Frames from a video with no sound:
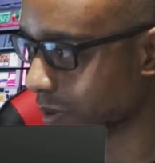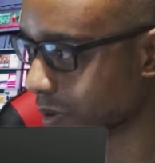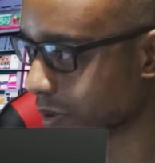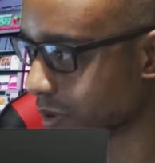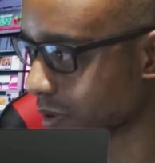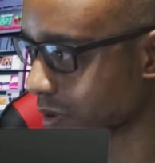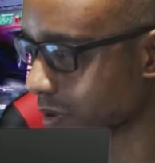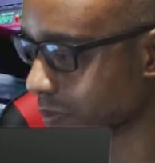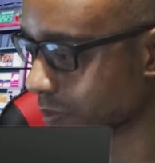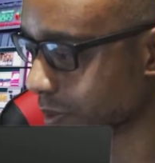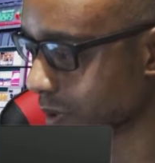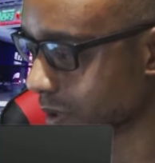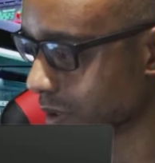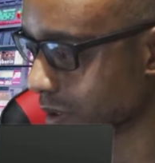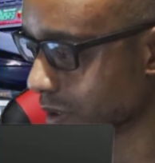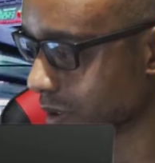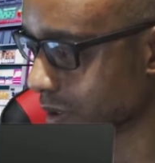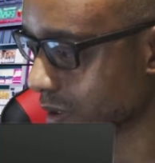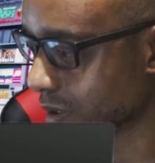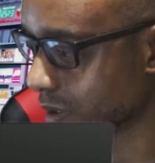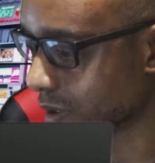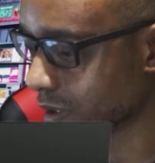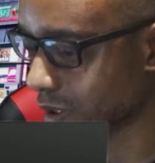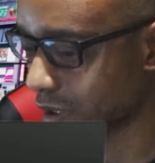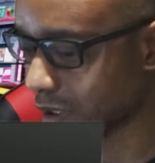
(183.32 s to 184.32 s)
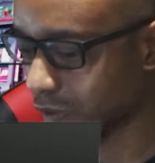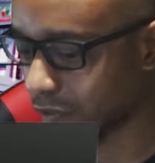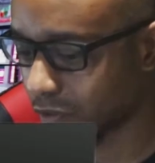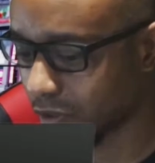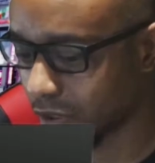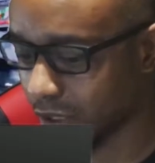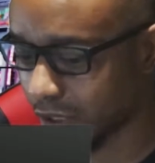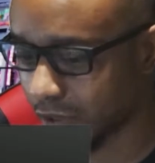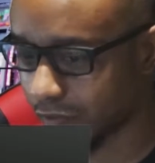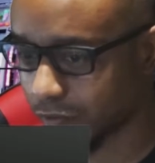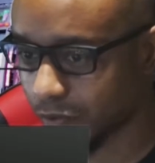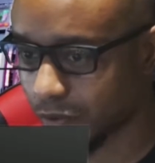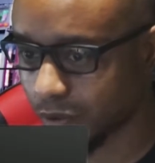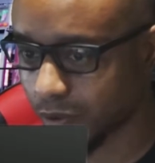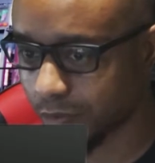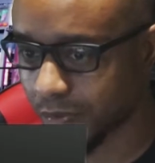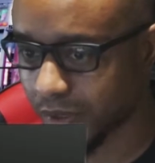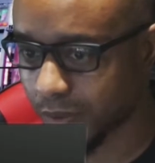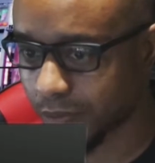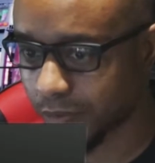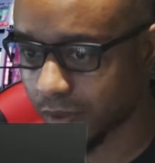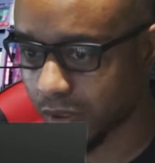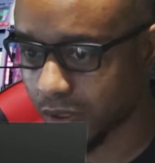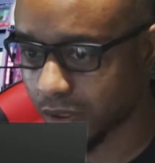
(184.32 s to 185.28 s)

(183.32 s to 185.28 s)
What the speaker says: personal opinion, if you can afford the big